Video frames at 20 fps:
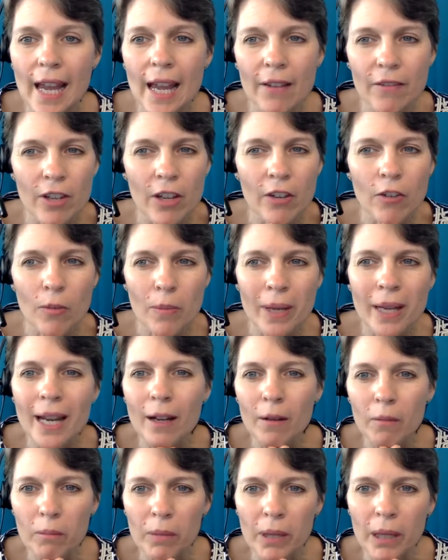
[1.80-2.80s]
Have you ever been
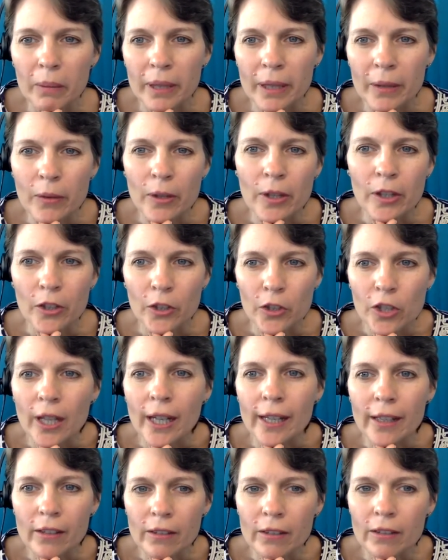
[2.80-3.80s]
out in public with your
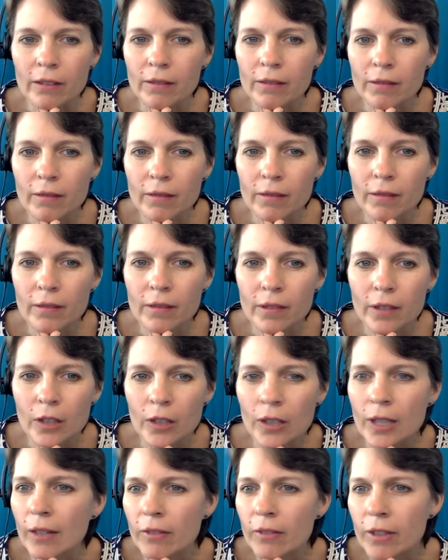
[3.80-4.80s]
child
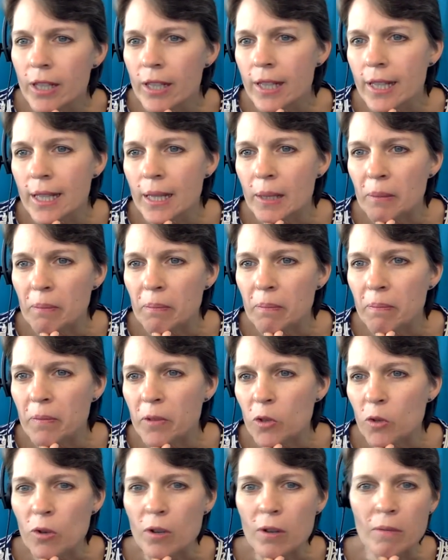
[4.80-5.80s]
who's having some
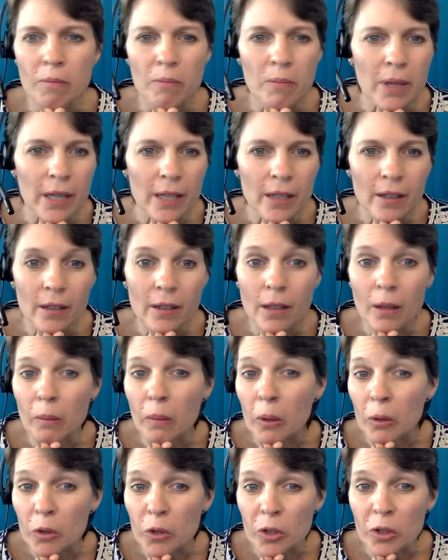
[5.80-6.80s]
sort of big
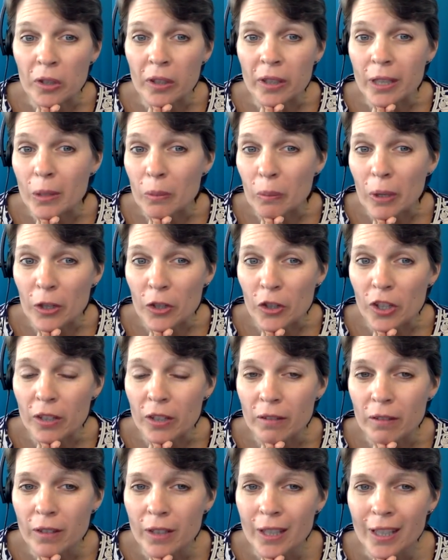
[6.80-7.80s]
emotional
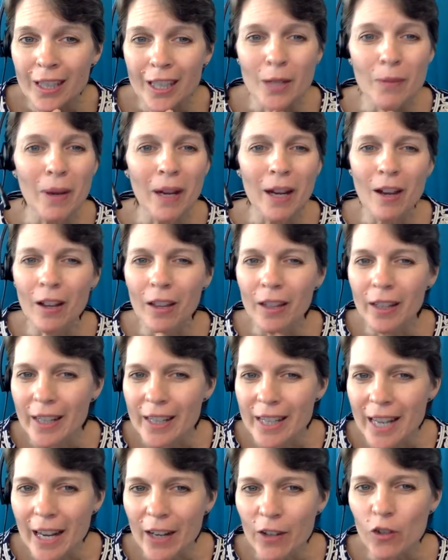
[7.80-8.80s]
expression? You might call it a
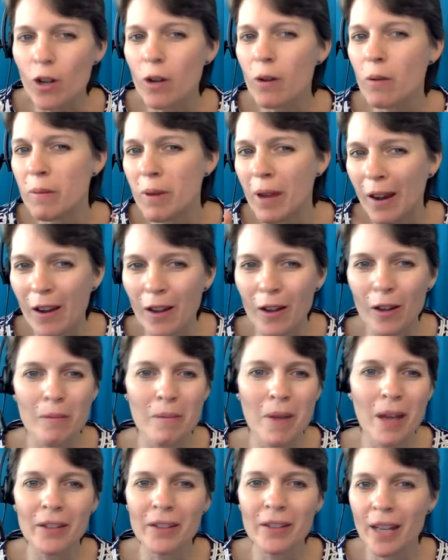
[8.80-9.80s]
tantrum, you might call it a
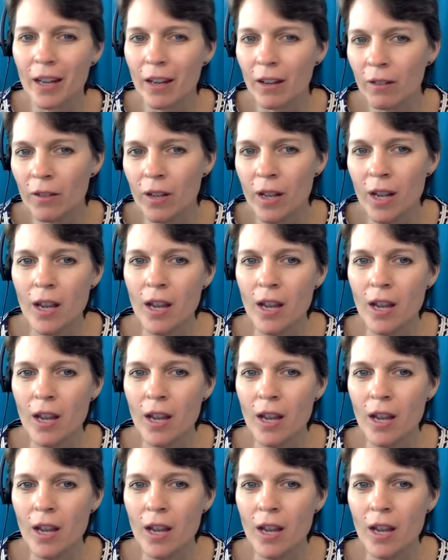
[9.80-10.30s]
meltdown,